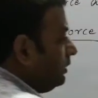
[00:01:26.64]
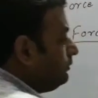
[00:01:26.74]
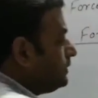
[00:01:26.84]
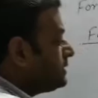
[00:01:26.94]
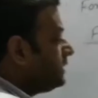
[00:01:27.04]
The
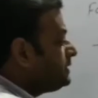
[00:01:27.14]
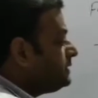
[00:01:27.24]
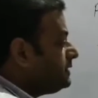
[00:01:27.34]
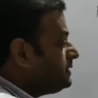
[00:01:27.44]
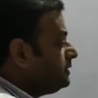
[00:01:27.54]
first
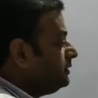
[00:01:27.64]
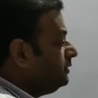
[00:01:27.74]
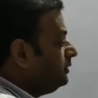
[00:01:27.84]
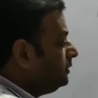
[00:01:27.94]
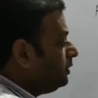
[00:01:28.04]
case is
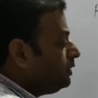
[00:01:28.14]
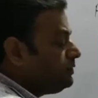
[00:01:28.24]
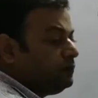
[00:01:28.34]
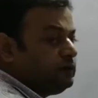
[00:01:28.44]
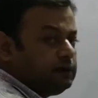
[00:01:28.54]
the
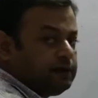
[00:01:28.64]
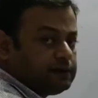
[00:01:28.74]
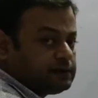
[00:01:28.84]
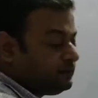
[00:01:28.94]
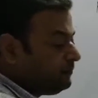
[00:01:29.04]
horizontal
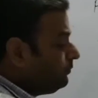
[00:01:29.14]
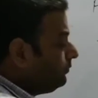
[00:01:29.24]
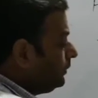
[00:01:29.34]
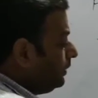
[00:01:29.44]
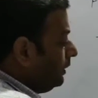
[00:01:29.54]
case,
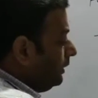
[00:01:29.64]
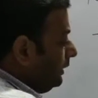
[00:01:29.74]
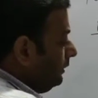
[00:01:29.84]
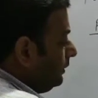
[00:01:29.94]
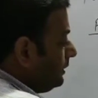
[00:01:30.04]

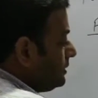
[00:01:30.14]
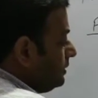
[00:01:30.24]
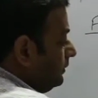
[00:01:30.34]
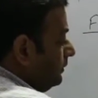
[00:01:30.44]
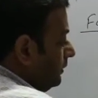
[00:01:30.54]
in which
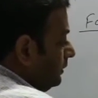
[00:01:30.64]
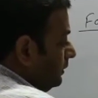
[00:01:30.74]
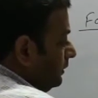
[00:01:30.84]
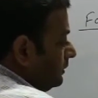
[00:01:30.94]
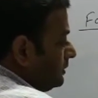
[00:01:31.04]

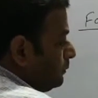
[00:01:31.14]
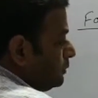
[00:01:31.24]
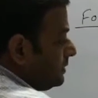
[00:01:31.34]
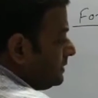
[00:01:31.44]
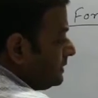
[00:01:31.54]

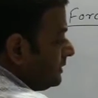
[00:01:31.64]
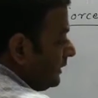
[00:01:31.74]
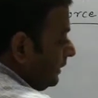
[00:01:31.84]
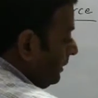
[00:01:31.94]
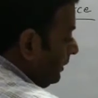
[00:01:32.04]
suppose this is a
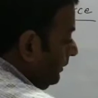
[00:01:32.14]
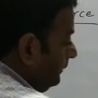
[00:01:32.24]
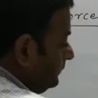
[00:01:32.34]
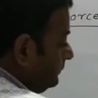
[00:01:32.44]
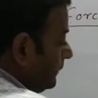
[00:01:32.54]
table,
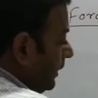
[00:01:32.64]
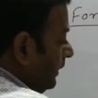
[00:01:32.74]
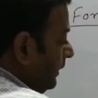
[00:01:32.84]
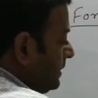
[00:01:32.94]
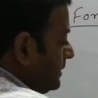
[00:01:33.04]

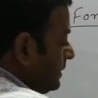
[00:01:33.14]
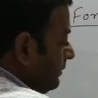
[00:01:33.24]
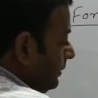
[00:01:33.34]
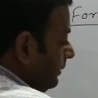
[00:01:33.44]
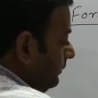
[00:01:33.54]
and in this
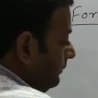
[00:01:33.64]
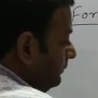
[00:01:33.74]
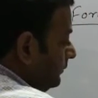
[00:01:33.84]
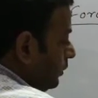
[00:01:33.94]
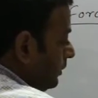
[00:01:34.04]
table,
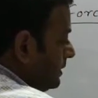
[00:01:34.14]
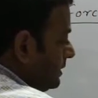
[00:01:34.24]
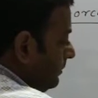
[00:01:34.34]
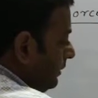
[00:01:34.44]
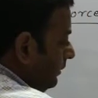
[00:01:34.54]
on this
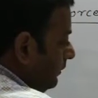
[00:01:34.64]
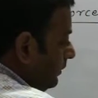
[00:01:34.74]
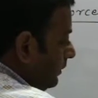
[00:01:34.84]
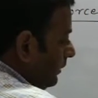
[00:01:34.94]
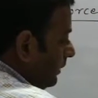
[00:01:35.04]
table,
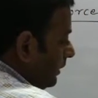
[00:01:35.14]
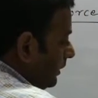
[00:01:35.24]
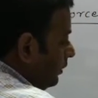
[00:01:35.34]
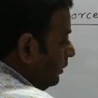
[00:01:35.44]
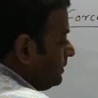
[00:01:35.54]

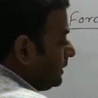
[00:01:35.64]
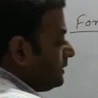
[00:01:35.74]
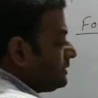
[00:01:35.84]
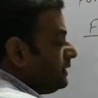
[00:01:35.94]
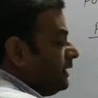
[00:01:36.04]
an
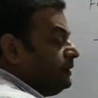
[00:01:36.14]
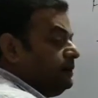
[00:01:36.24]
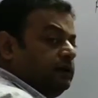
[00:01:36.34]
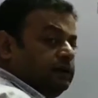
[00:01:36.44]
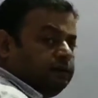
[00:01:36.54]
object is lying
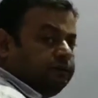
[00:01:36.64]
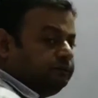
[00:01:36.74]
here.